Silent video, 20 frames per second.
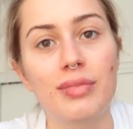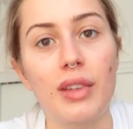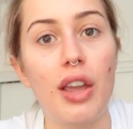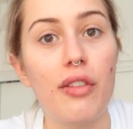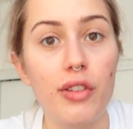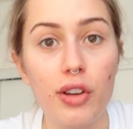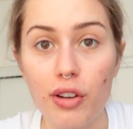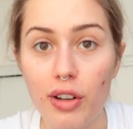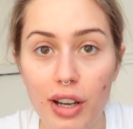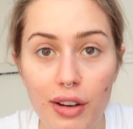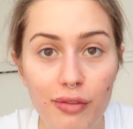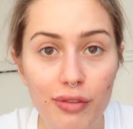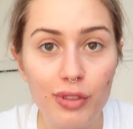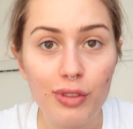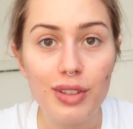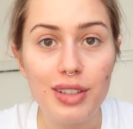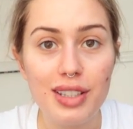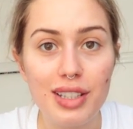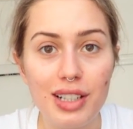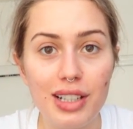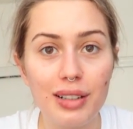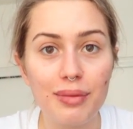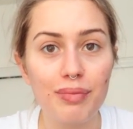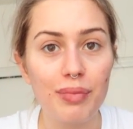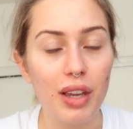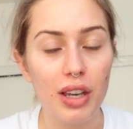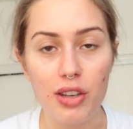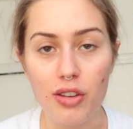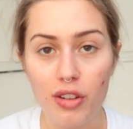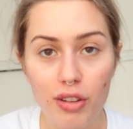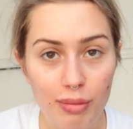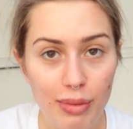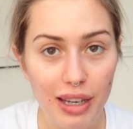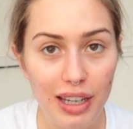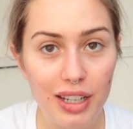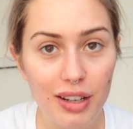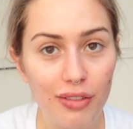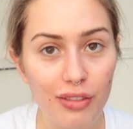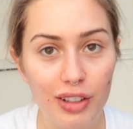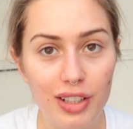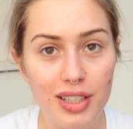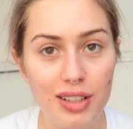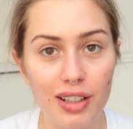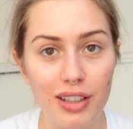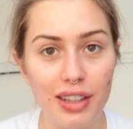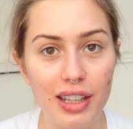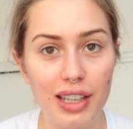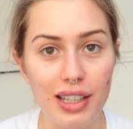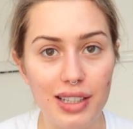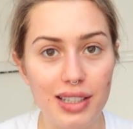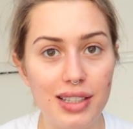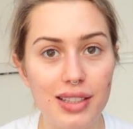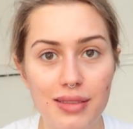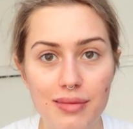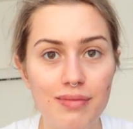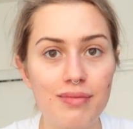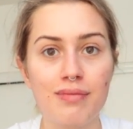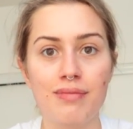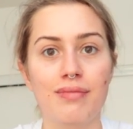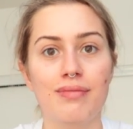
if you're an influencer and you can make a difference on this,